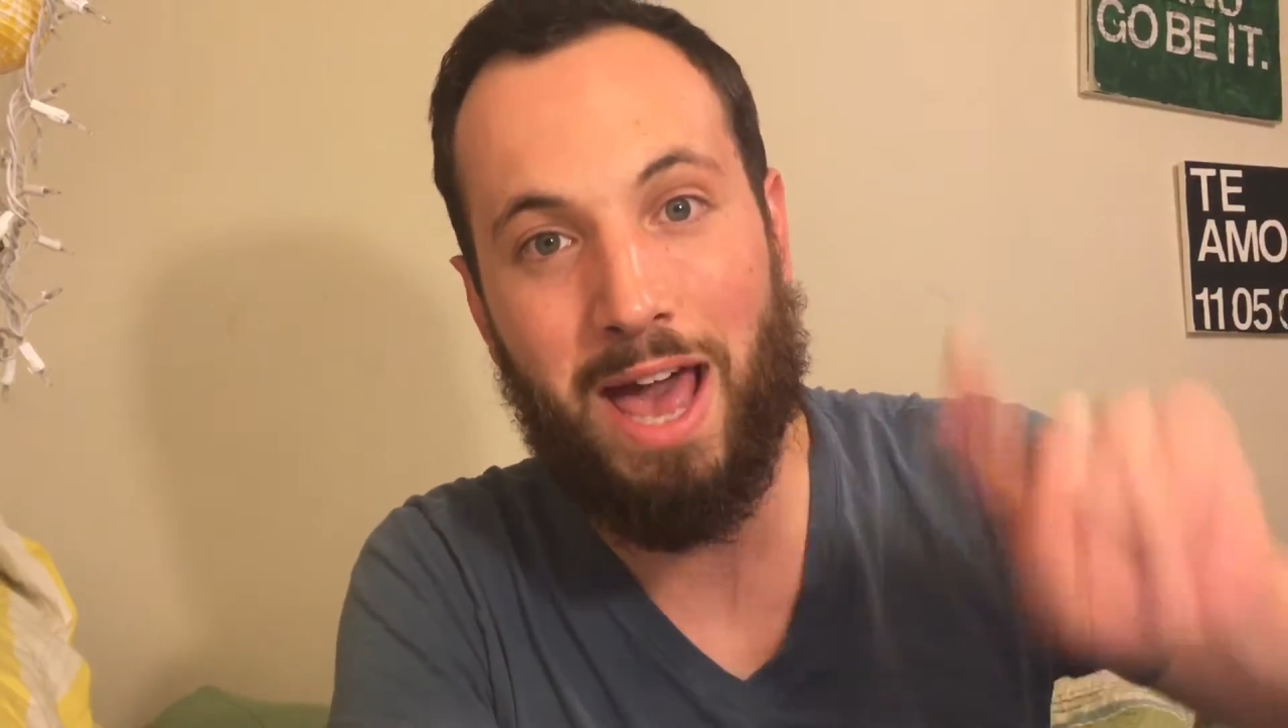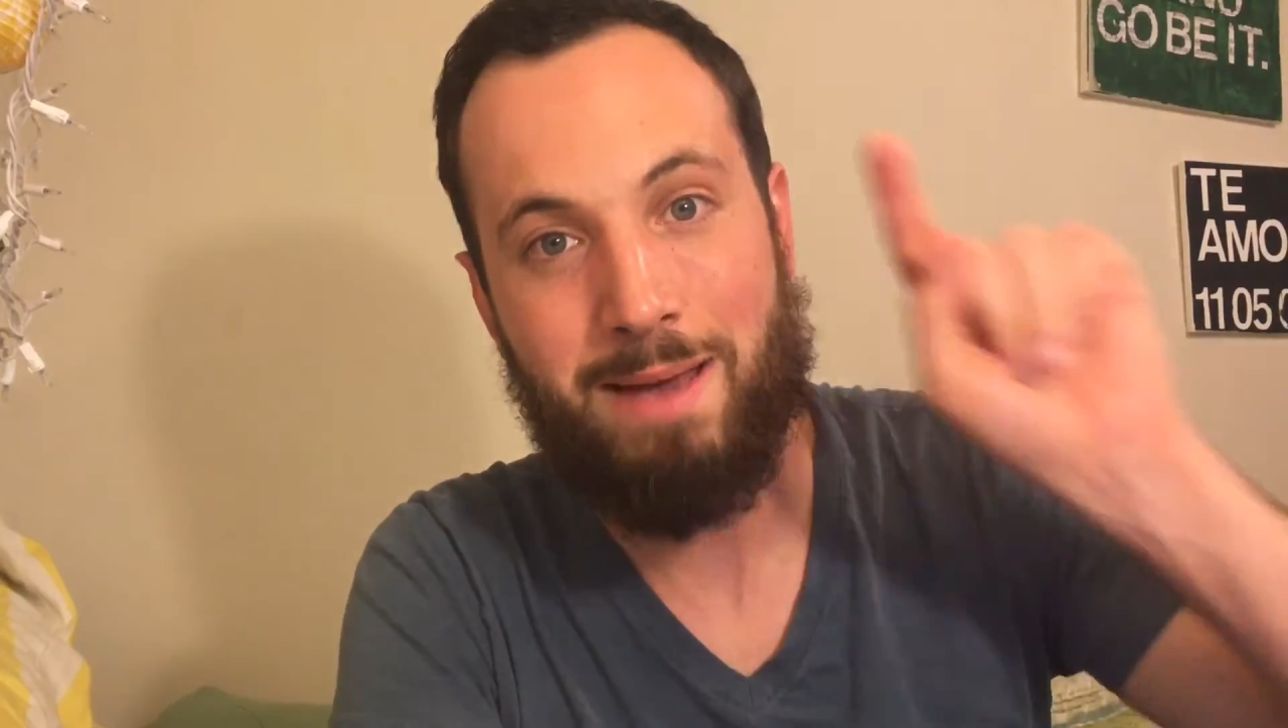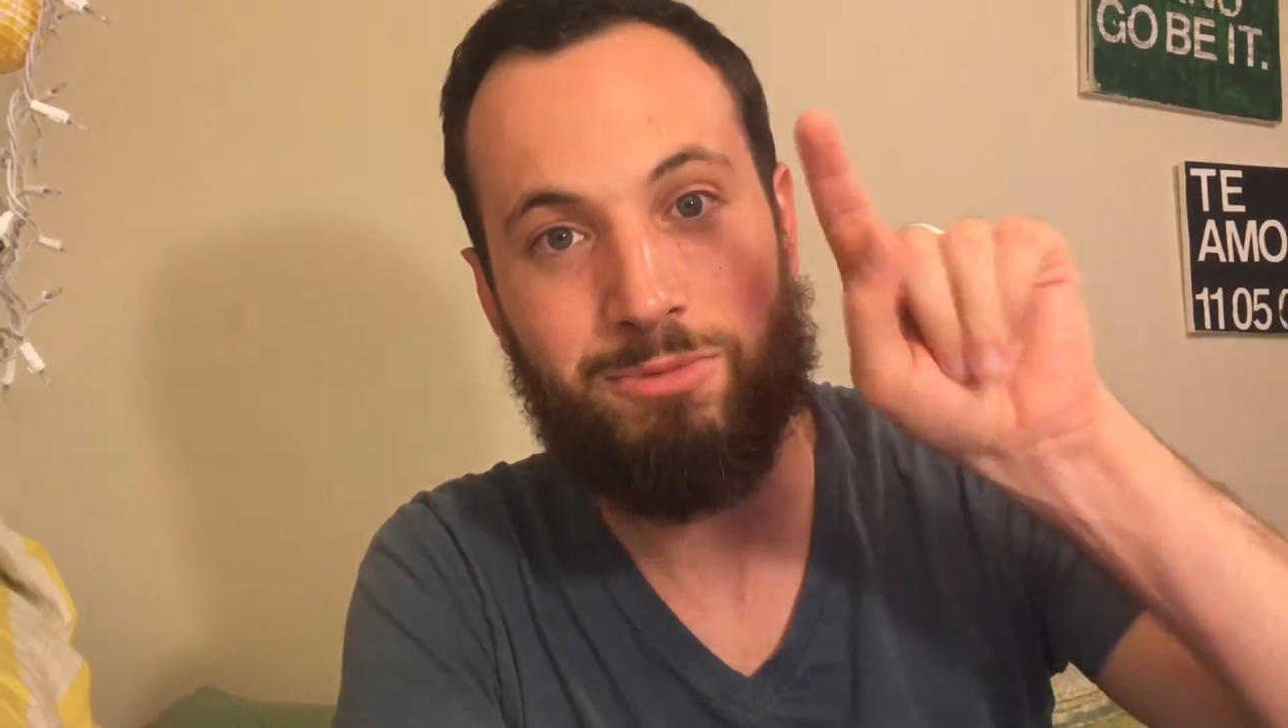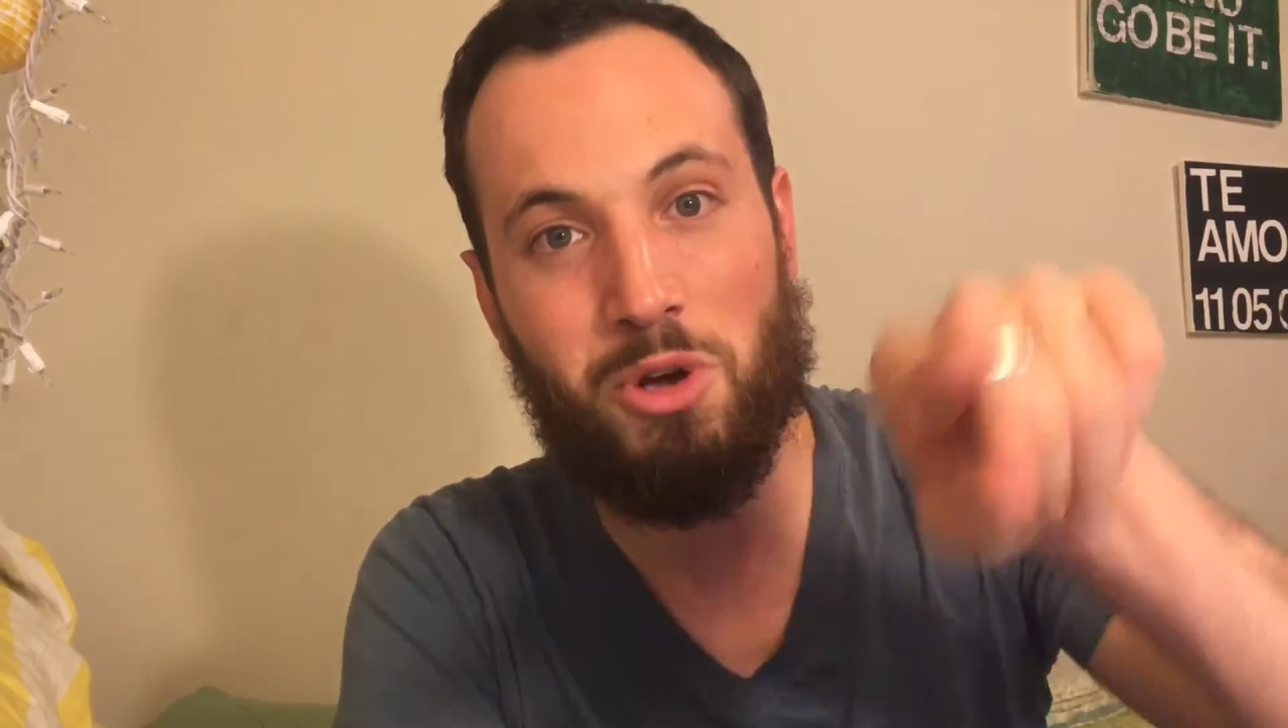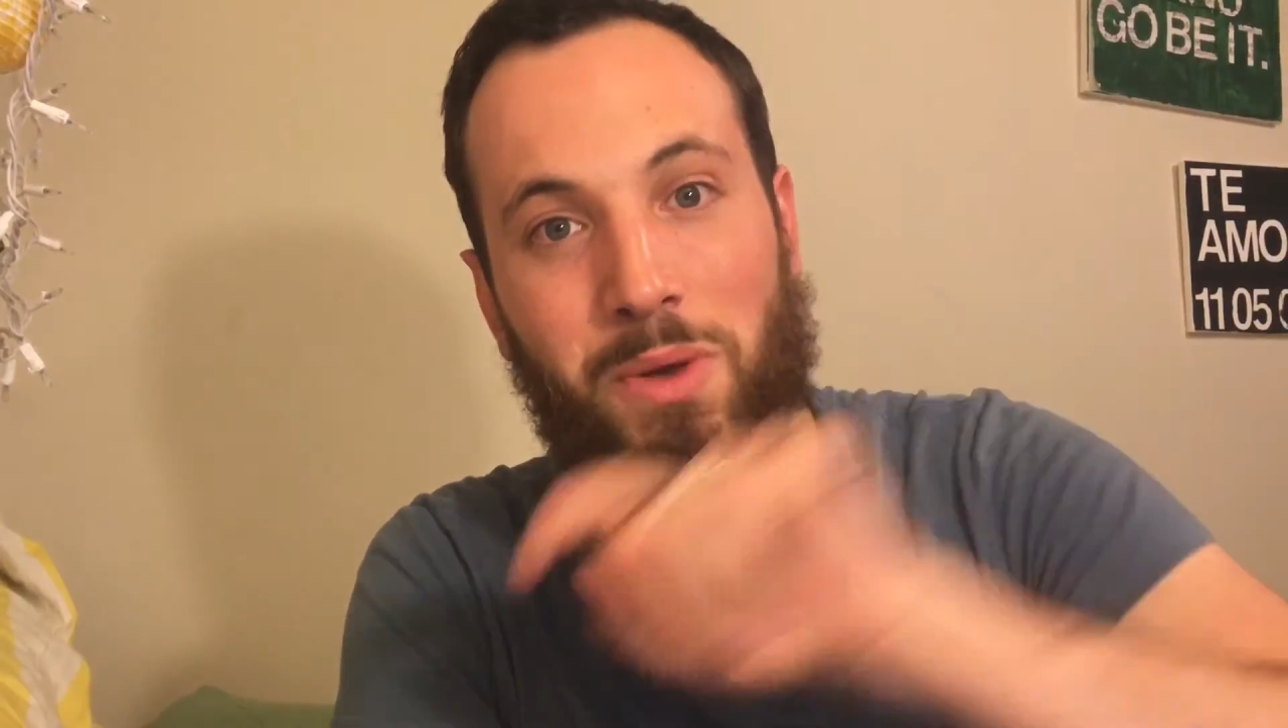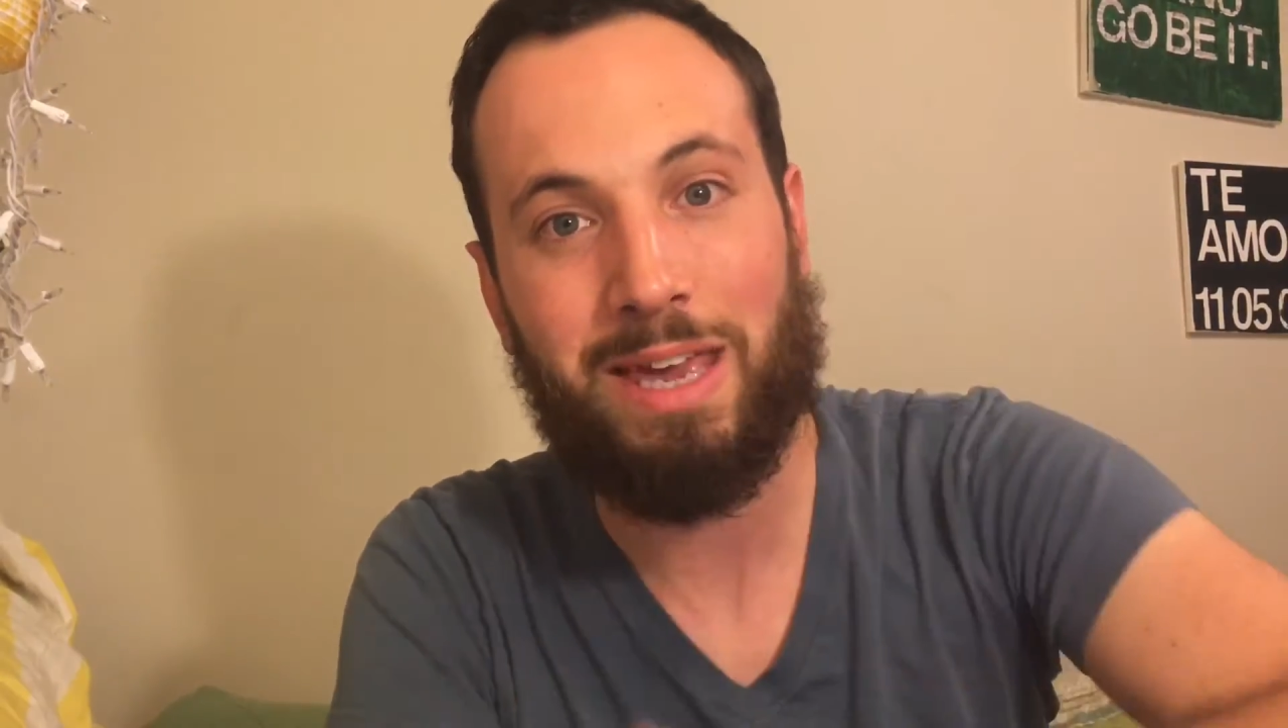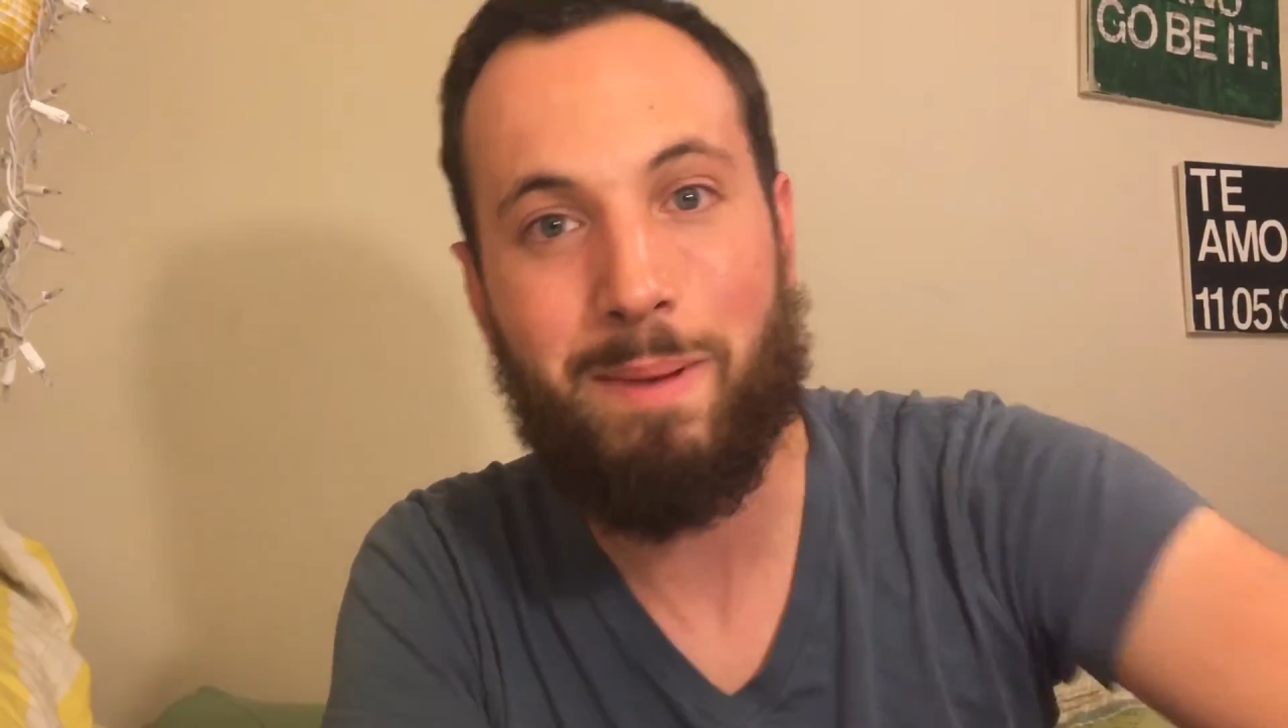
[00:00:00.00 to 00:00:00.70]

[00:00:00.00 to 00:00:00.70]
I am joking